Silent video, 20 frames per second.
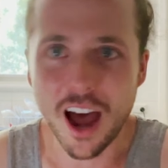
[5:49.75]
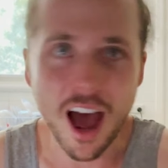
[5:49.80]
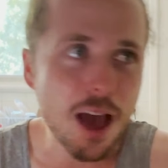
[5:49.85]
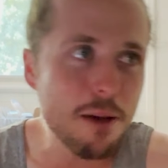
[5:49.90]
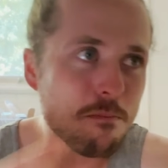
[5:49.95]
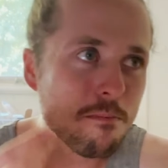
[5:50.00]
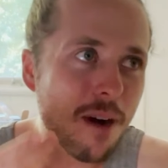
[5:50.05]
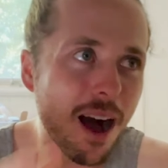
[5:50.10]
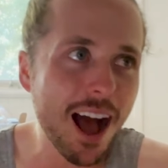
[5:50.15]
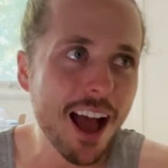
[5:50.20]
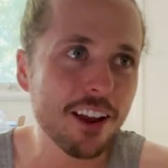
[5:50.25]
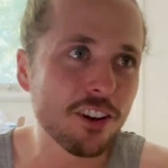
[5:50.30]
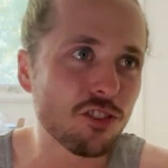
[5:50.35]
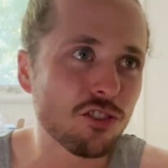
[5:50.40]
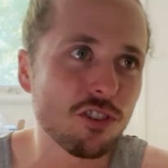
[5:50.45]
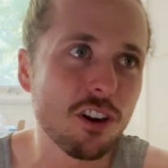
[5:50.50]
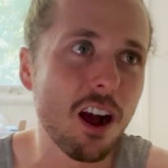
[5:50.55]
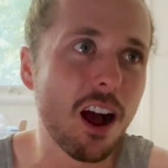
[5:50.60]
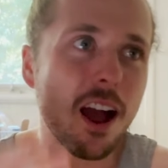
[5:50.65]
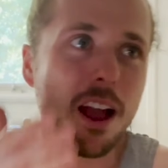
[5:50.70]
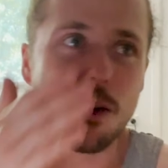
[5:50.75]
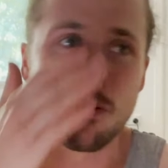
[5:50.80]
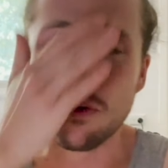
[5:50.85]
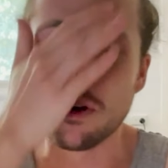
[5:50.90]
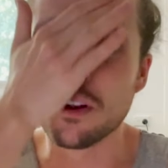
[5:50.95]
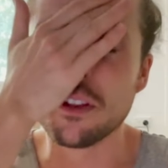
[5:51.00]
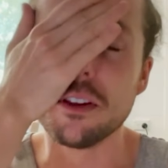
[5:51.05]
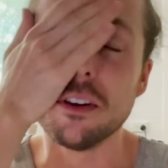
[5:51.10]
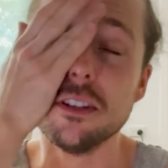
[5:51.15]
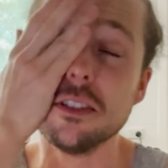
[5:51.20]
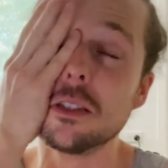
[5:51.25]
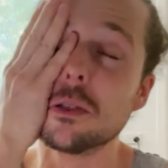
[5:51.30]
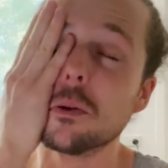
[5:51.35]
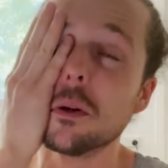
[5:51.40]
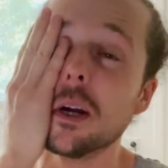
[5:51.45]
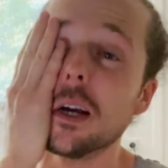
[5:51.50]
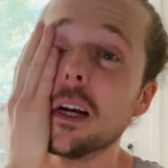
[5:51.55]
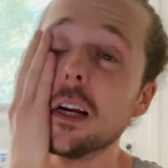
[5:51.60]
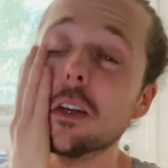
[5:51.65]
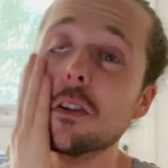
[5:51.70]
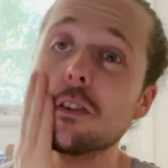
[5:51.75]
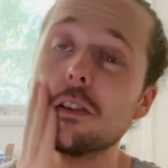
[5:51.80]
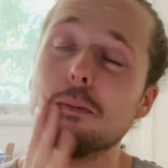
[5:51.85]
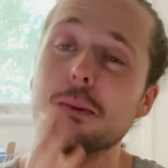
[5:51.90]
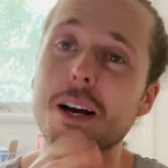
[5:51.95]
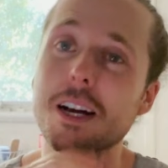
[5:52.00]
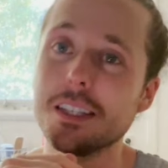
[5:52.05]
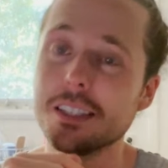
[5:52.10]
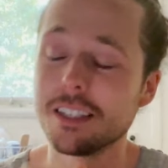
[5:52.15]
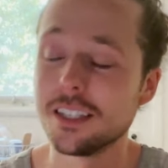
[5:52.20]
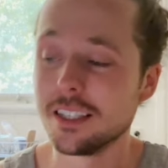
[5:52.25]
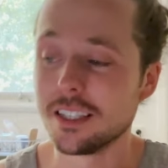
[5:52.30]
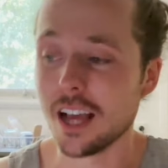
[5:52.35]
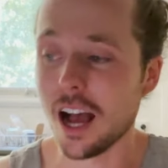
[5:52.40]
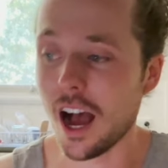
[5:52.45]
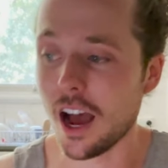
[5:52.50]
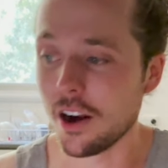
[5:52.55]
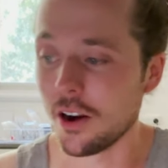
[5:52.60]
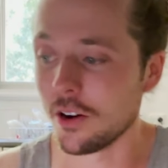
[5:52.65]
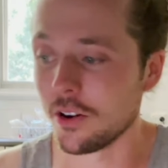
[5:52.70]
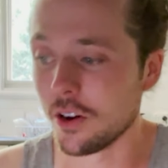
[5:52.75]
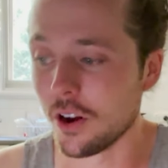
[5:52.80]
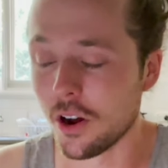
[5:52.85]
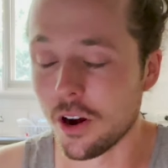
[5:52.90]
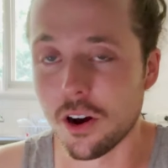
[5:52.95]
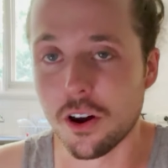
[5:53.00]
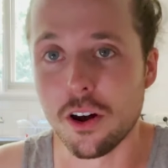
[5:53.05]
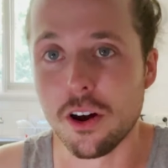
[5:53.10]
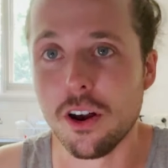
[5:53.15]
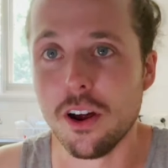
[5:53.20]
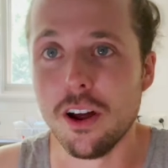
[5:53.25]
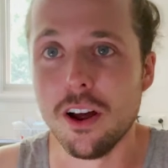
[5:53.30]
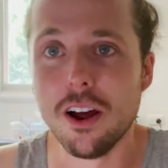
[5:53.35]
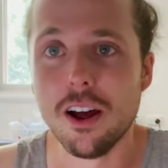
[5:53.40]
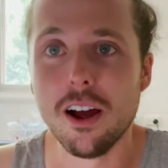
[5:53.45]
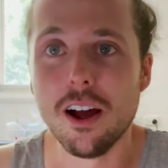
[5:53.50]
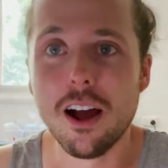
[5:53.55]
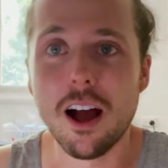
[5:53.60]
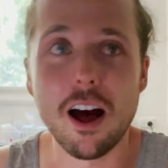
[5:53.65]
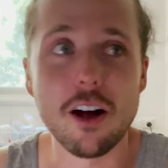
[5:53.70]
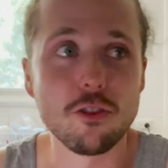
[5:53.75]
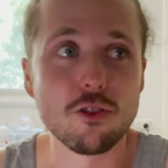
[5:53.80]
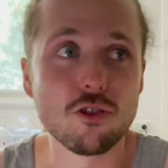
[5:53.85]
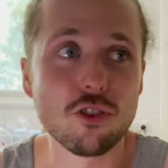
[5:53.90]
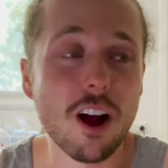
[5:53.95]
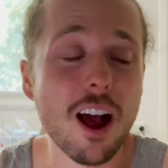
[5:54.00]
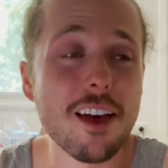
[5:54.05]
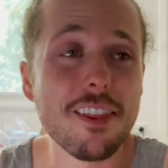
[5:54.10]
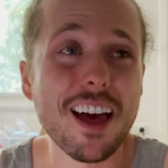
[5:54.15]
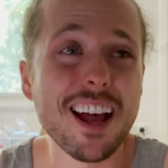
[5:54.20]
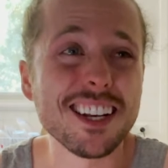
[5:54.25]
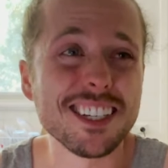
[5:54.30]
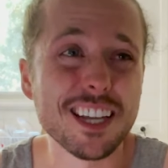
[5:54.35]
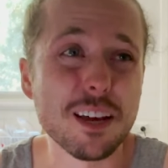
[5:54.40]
I might try one of those Square Enix remasters, I don't know. I'll try that